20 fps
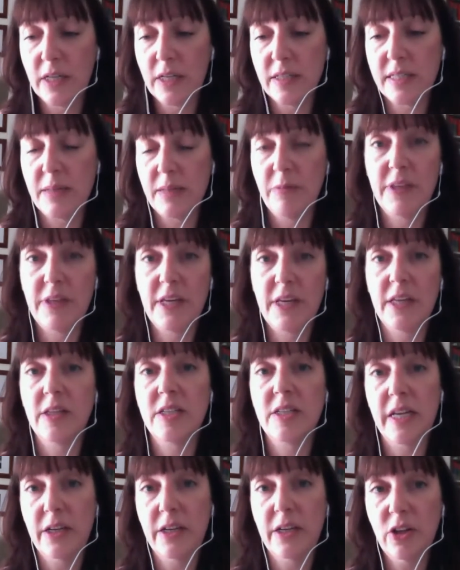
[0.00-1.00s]
the other
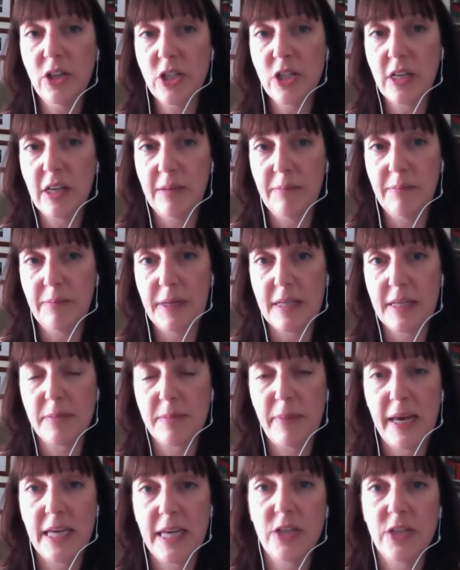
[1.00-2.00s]
technology companies'
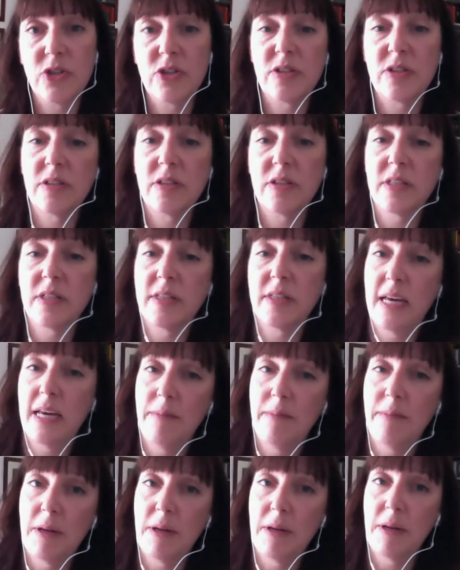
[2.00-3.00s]
pages and see how many
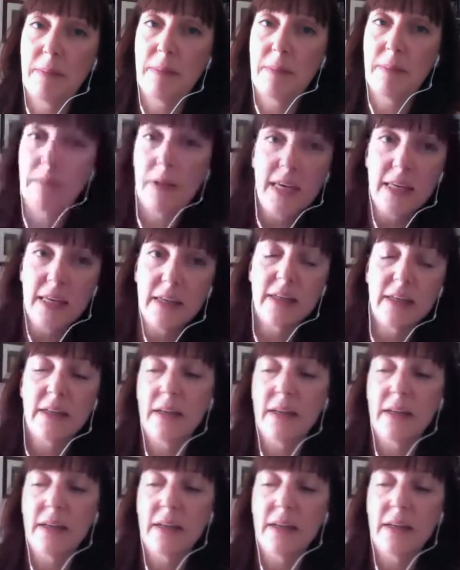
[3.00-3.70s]
people are liking it,